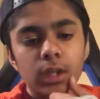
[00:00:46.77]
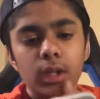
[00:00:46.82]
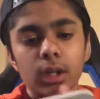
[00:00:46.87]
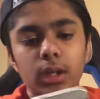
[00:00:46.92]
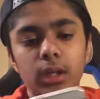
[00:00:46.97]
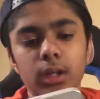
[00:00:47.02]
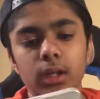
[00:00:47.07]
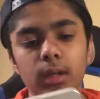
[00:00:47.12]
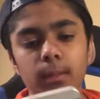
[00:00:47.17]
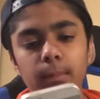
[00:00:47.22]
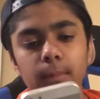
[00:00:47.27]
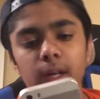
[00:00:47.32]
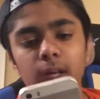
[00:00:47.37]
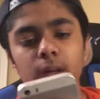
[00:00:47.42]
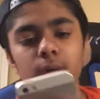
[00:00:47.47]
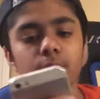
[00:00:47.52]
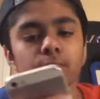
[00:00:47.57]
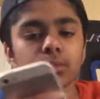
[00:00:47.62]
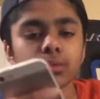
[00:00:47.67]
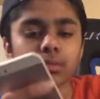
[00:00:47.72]
Come
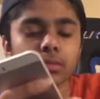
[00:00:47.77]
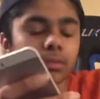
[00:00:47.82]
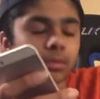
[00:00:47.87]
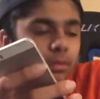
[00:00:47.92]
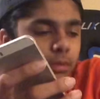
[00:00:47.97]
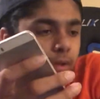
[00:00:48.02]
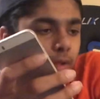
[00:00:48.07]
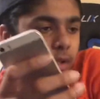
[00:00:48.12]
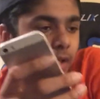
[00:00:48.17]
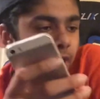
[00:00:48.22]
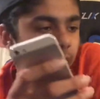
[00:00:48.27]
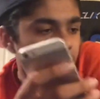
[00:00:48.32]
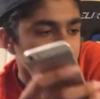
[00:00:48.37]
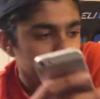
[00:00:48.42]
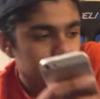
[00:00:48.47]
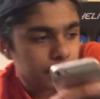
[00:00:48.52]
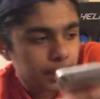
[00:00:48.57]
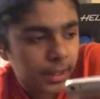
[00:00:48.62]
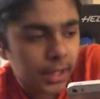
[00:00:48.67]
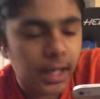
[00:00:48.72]
on, gift
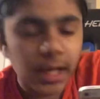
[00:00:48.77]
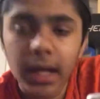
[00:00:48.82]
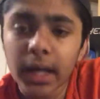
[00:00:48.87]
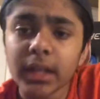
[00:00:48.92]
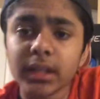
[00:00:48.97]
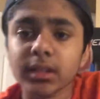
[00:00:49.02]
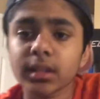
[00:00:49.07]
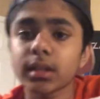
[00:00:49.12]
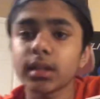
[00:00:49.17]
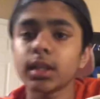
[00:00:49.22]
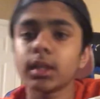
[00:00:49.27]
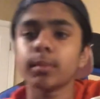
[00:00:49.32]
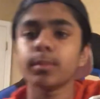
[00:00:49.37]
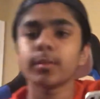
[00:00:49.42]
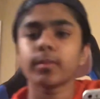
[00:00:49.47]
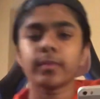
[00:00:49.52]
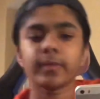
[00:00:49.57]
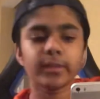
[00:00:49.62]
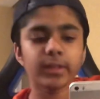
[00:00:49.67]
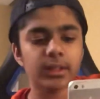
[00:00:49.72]
pack team
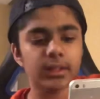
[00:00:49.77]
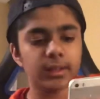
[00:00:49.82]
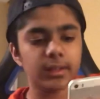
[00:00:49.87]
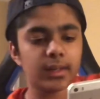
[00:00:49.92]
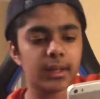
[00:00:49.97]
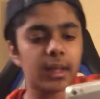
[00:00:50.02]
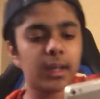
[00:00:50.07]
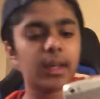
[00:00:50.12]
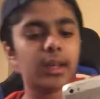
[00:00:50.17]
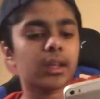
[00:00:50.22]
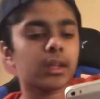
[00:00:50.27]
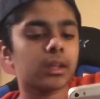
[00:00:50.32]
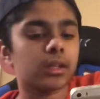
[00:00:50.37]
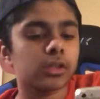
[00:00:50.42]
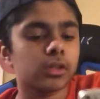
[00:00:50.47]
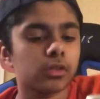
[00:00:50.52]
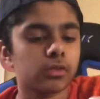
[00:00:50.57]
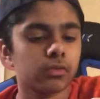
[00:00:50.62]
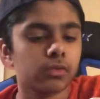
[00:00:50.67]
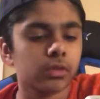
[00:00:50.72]
of the year.
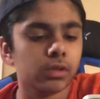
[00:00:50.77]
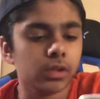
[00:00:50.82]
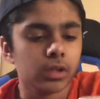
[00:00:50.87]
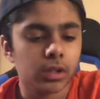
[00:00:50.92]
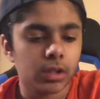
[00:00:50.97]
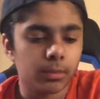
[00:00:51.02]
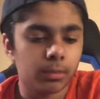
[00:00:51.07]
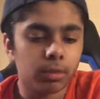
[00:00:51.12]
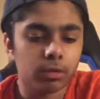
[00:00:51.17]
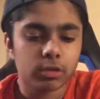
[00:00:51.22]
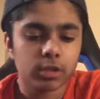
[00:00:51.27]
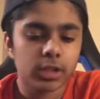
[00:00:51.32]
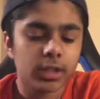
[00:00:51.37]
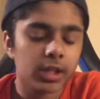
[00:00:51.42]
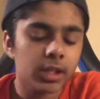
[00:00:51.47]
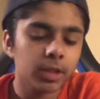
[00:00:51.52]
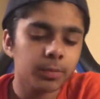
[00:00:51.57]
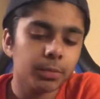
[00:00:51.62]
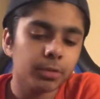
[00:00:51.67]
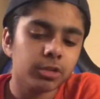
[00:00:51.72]

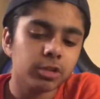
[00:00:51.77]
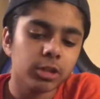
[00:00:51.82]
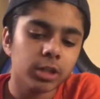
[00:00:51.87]
Portuguese, French.